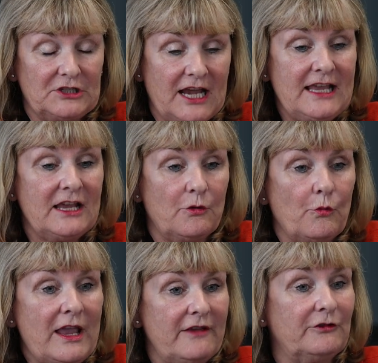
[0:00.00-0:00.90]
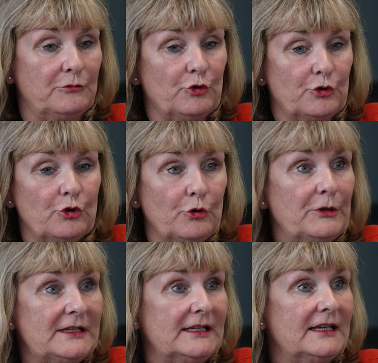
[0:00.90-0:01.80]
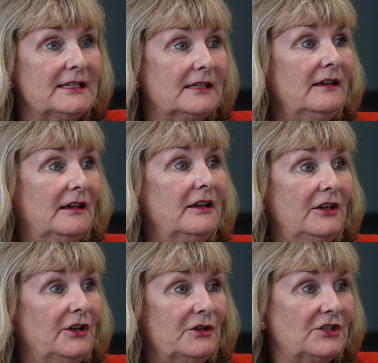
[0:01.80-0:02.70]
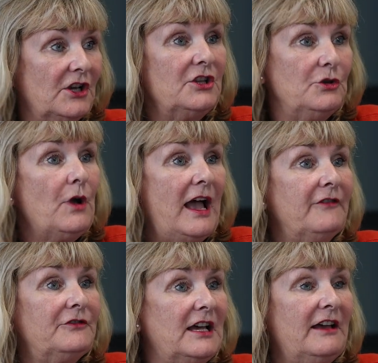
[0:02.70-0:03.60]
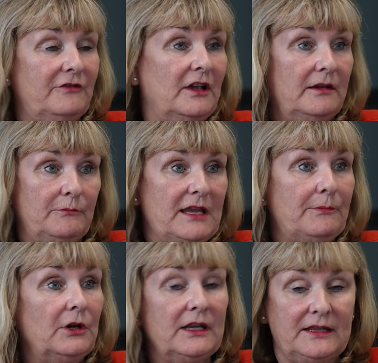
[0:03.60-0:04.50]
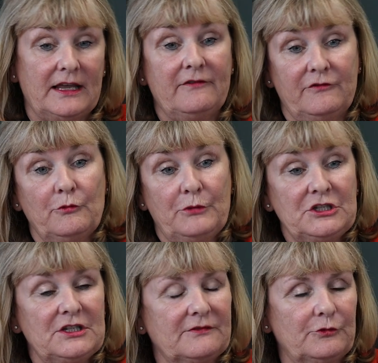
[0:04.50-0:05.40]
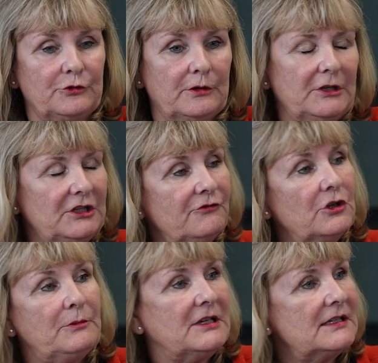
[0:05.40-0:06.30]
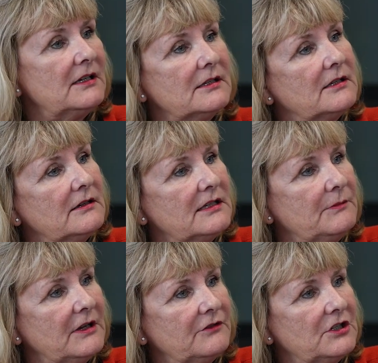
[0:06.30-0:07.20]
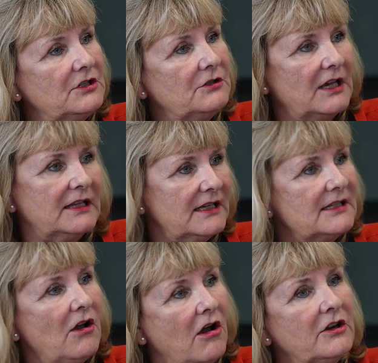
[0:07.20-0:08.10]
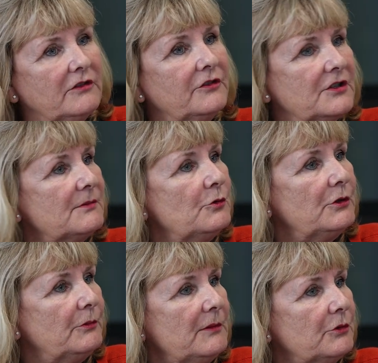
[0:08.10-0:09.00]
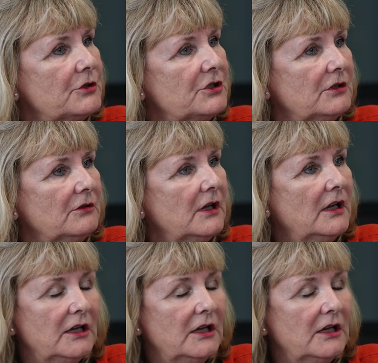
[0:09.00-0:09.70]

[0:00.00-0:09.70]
taking away from your core business. And you have to have people and therefore budgets for them, and you've got to be a certain size to be able to do that, and that's harder for the smaller people to do.